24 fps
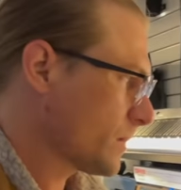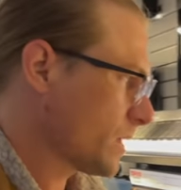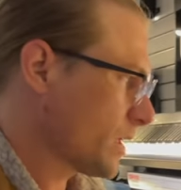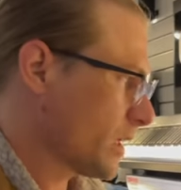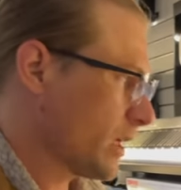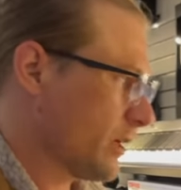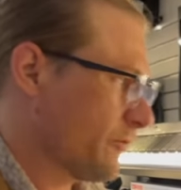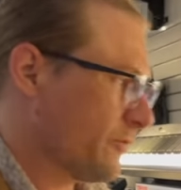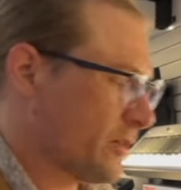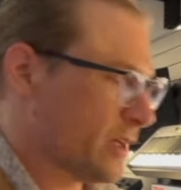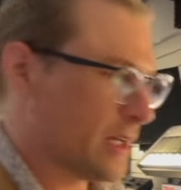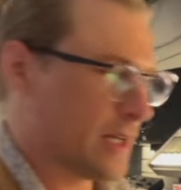
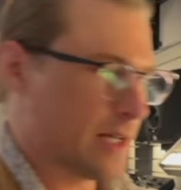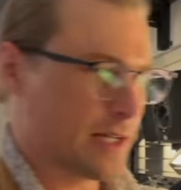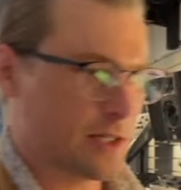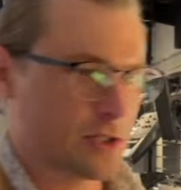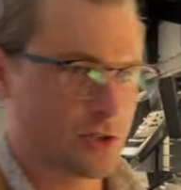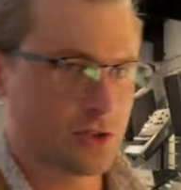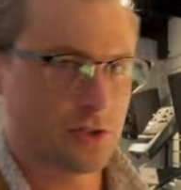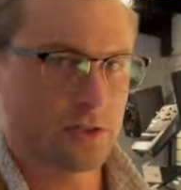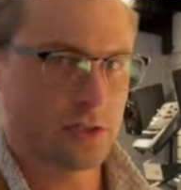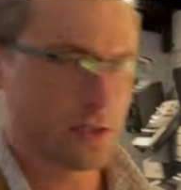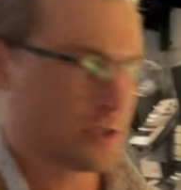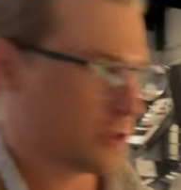if it
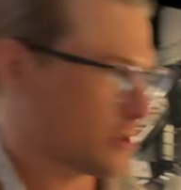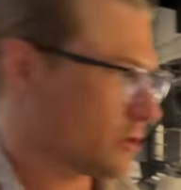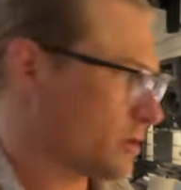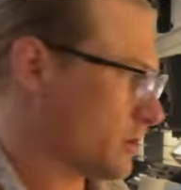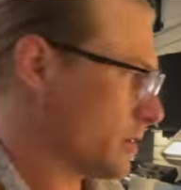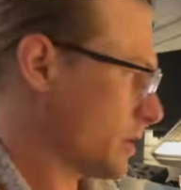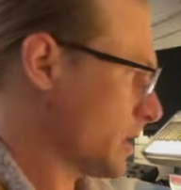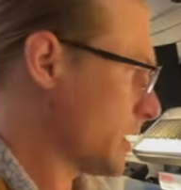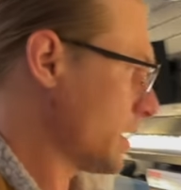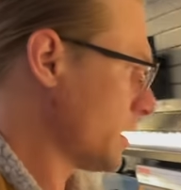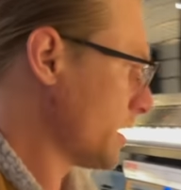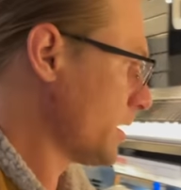actually turned
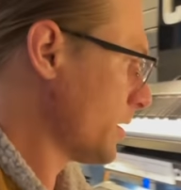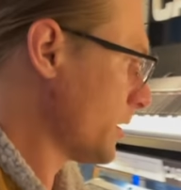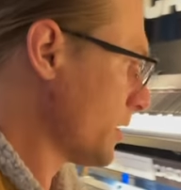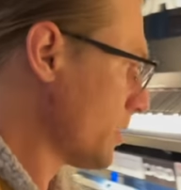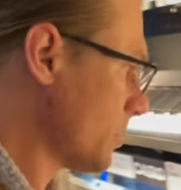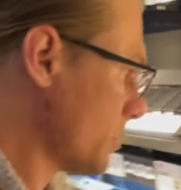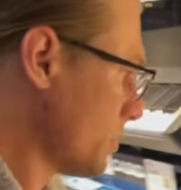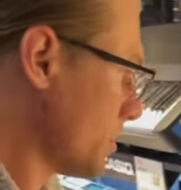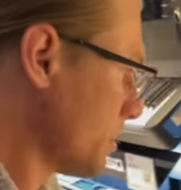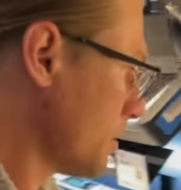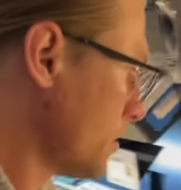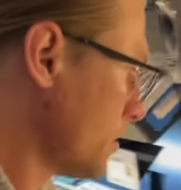on though.